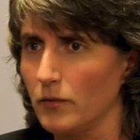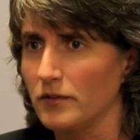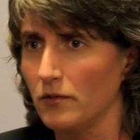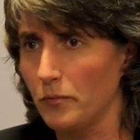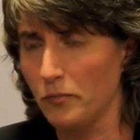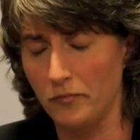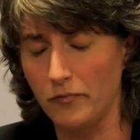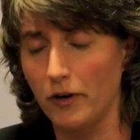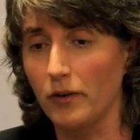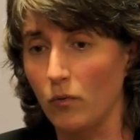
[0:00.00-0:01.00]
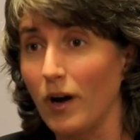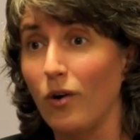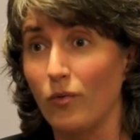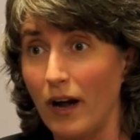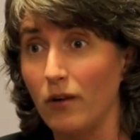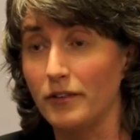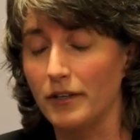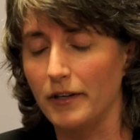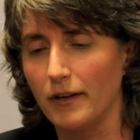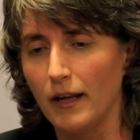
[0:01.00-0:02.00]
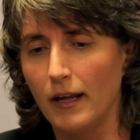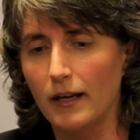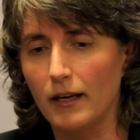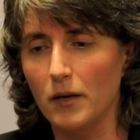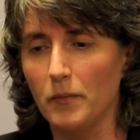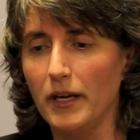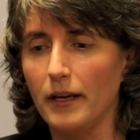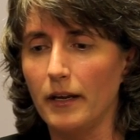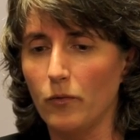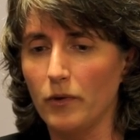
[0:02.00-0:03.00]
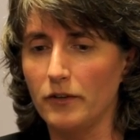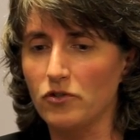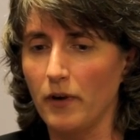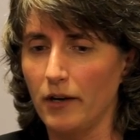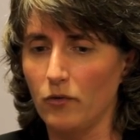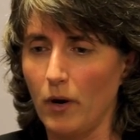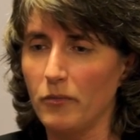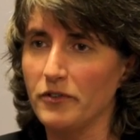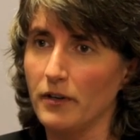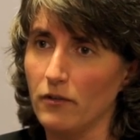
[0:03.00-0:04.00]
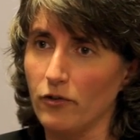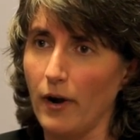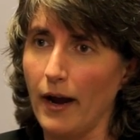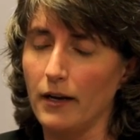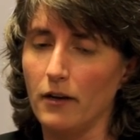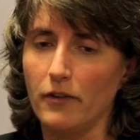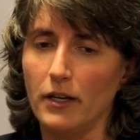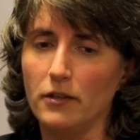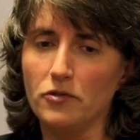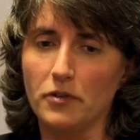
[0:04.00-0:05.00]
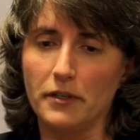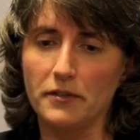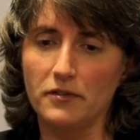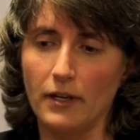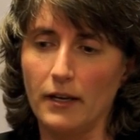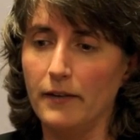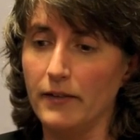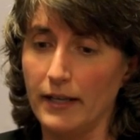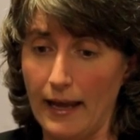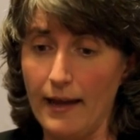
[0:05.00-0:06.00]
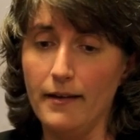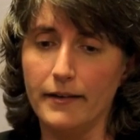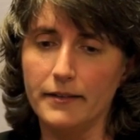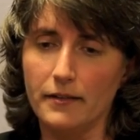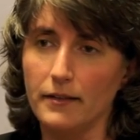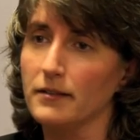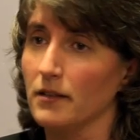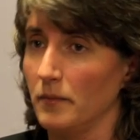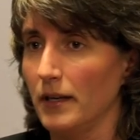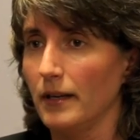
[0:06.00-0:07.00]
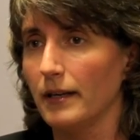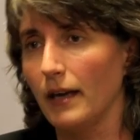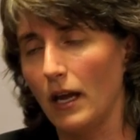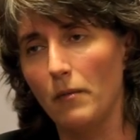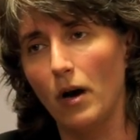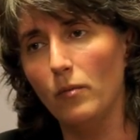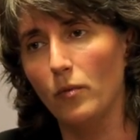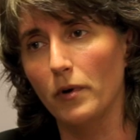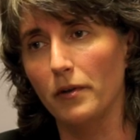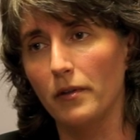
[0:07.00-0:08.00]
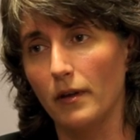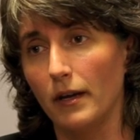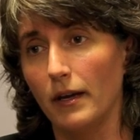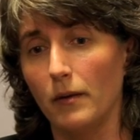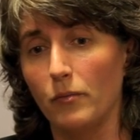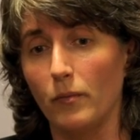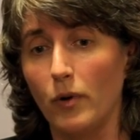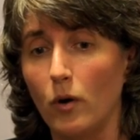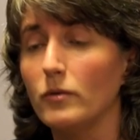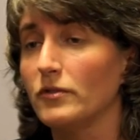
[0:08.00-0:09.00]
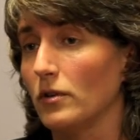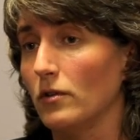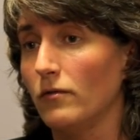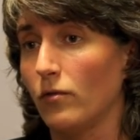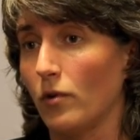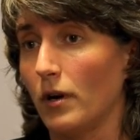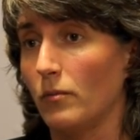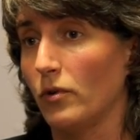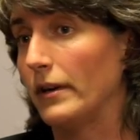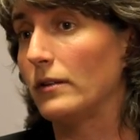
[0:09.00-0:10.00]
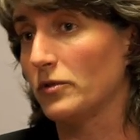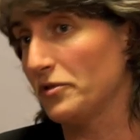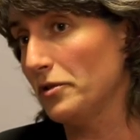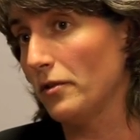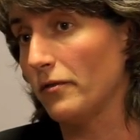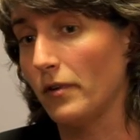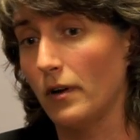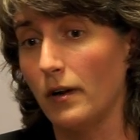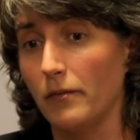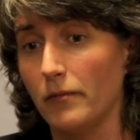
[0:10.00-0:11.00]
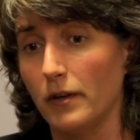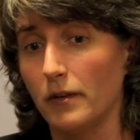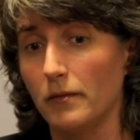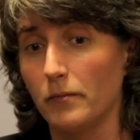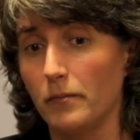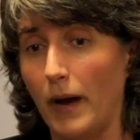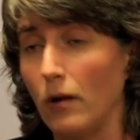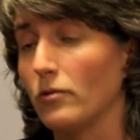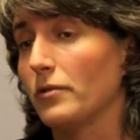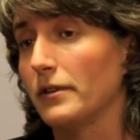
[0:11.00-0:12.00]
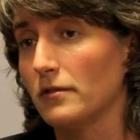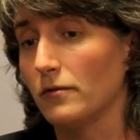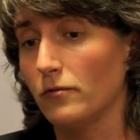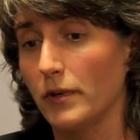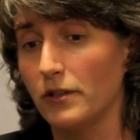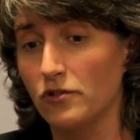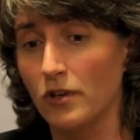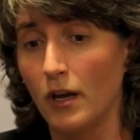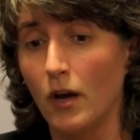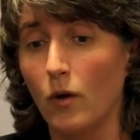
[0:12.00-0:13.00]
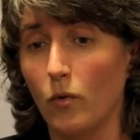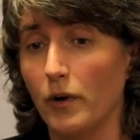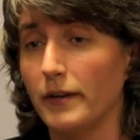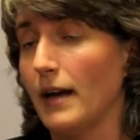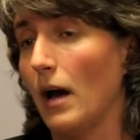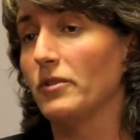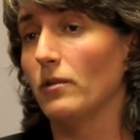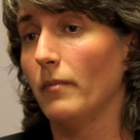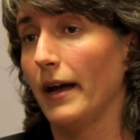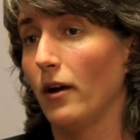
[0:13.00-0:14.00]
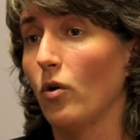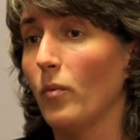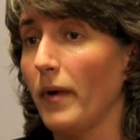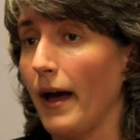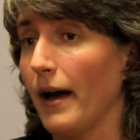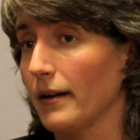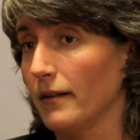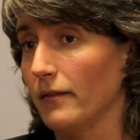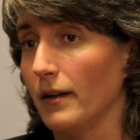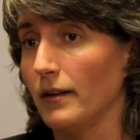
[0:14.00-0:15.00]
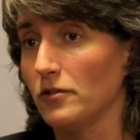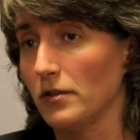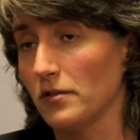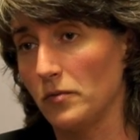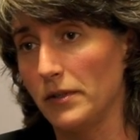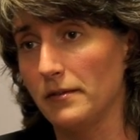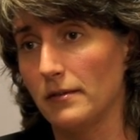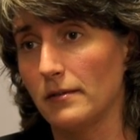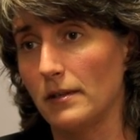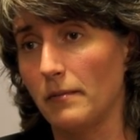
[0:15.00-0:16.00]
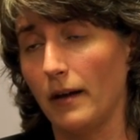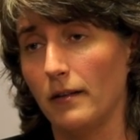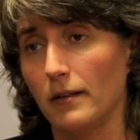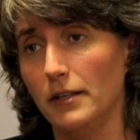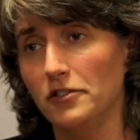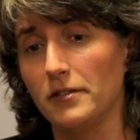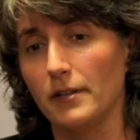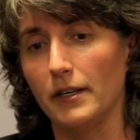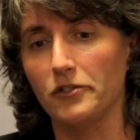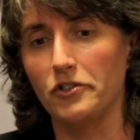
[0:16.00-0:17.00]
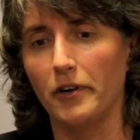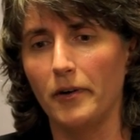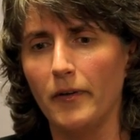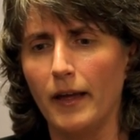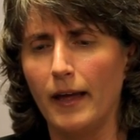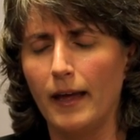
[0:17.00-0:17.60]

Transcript: It was a fairly well-rounded committee really trying to represent a variety of interests. And in the end, this committee came up with a proposal for a marine reserve, the boundaries of which were adopted by OPAC and then just recently by the legislature.